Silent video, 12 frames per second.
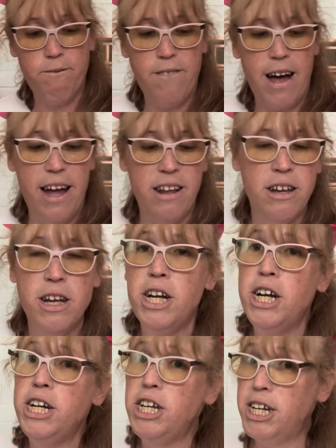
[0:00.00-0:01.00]
fun,
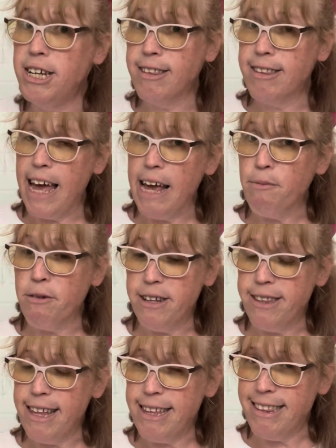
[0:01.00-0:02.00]
just like
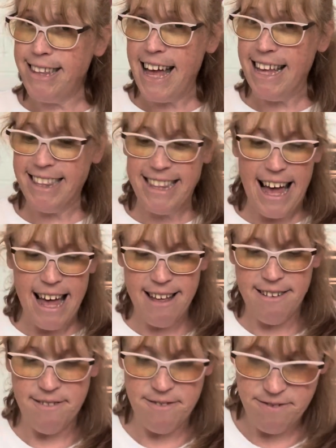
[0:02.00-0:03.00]
Princess Tessa.
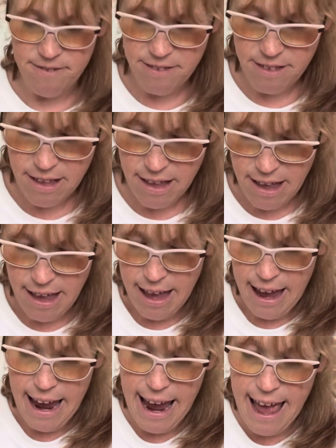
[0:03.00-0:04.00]

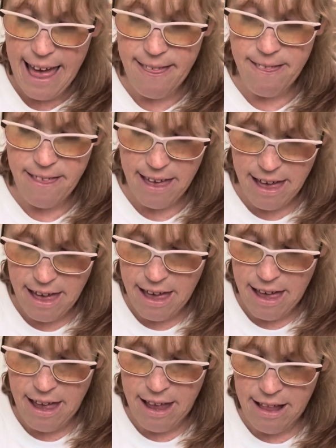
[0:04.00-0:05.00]
And
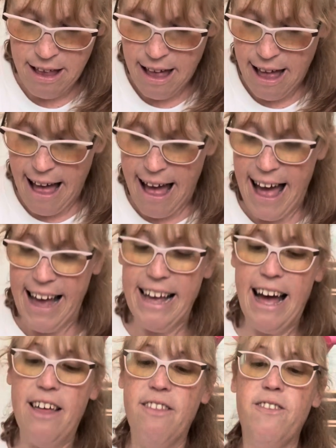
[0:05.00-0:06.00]
then I
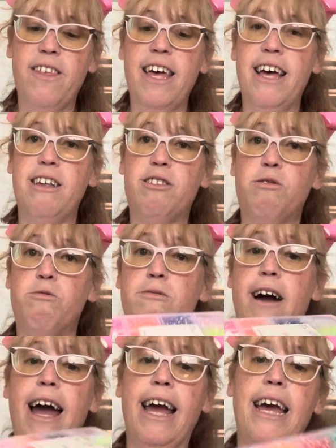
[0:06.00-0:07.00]
got this
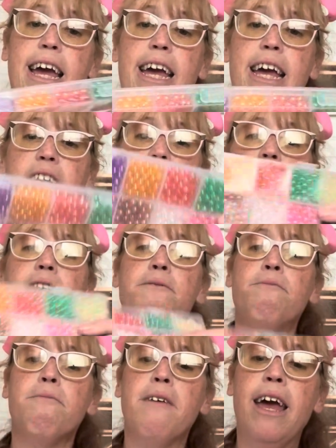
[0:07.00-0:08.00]
right here.
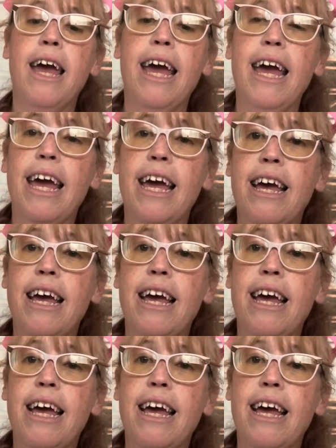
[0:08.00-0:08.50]
It